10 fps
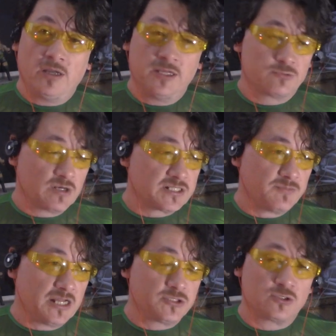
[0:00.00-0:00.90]
His wrestling
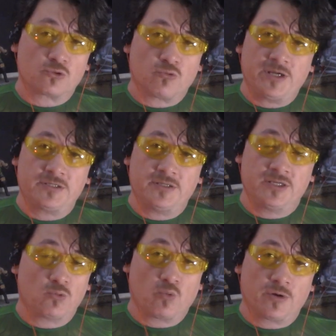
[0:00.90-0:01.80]
matches are great. He
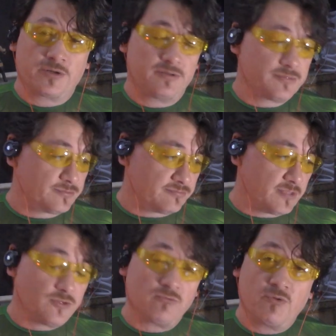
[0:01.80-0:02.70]
can work. There's
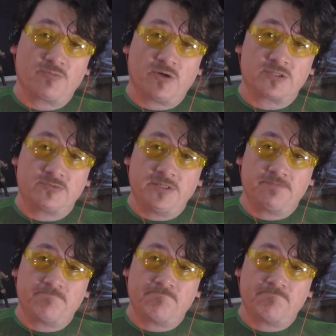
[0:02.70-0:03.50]
nothing wrong with Bronson Reed.